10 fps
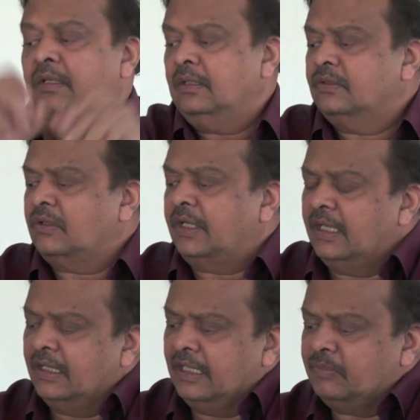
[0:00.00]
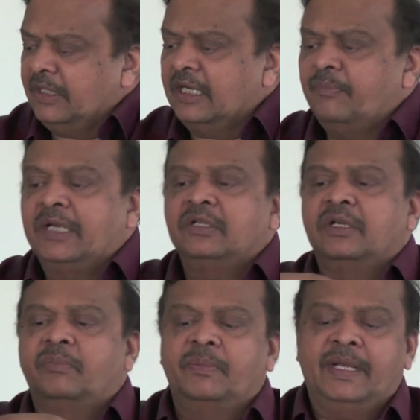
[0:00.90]
Sorry, let me get a better
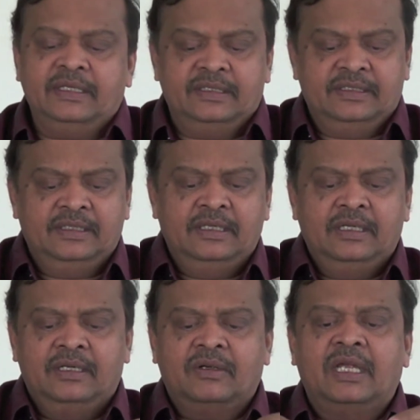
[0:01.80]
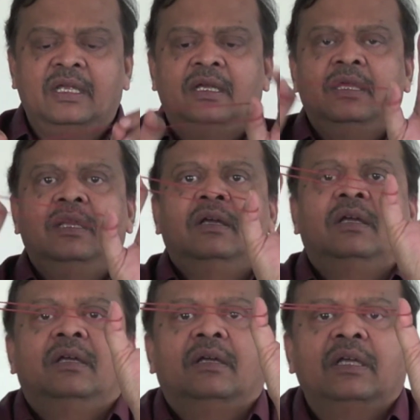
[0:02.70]
rubber band. Okay.
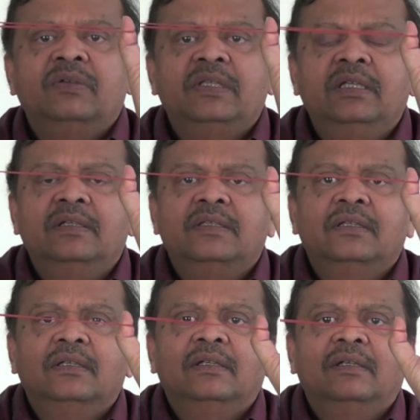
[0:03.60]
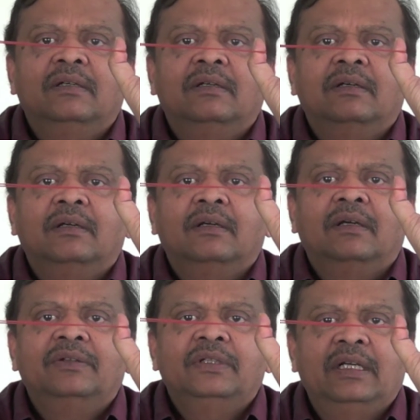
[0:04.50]
Can you see this?
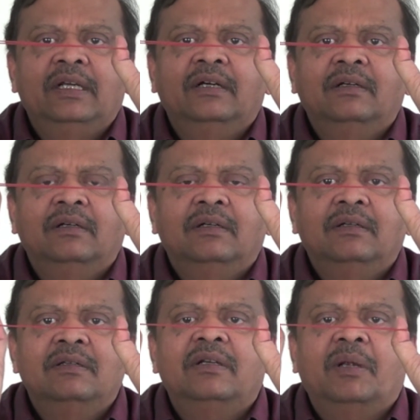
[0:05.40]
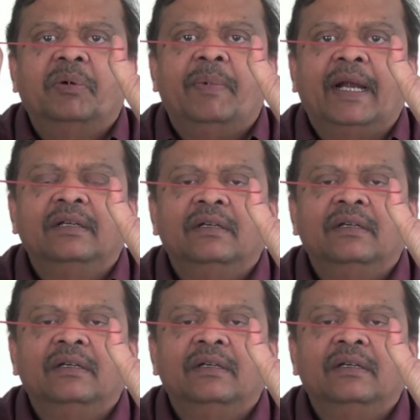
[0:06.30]
Is it clear? This is the rubber band.